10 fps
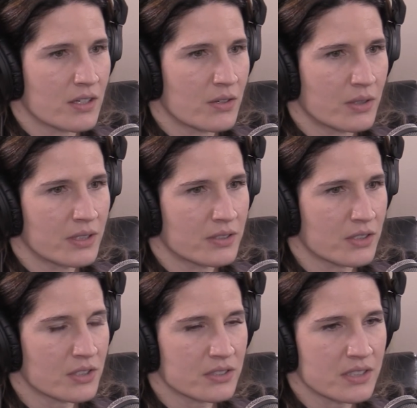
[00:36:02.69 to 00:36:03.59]
So
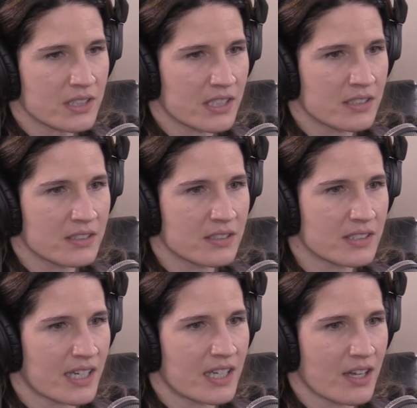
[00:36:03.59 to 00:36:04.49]
surgical
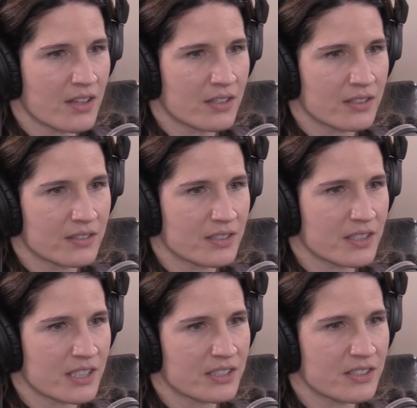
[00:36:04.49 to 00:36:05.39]
skills, any other
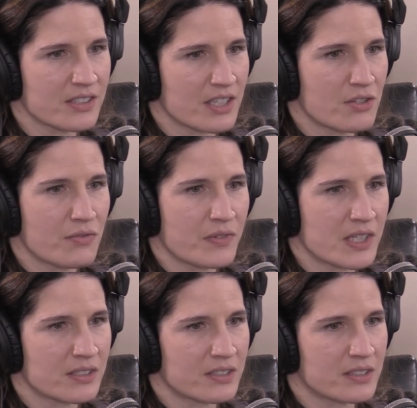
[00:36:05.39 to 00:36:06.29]
skills that you
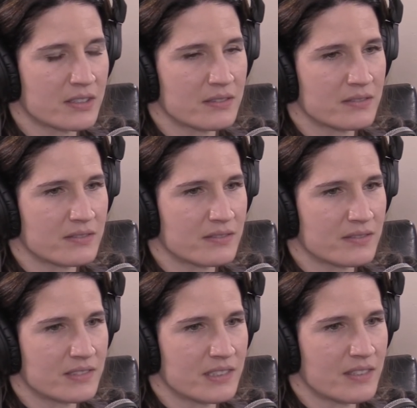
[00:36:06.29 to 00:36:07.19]
feel
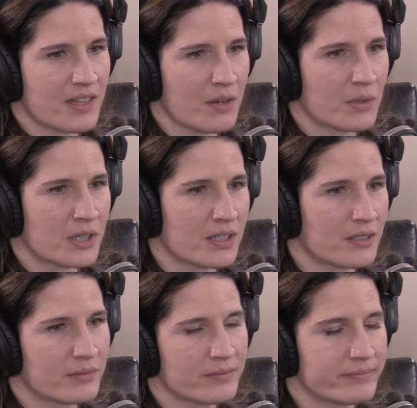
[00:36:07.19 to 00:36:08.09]
that
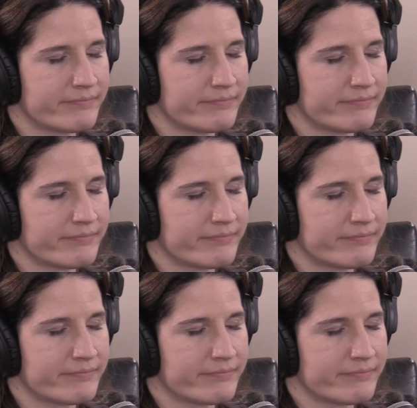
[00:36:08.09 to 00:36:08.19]
were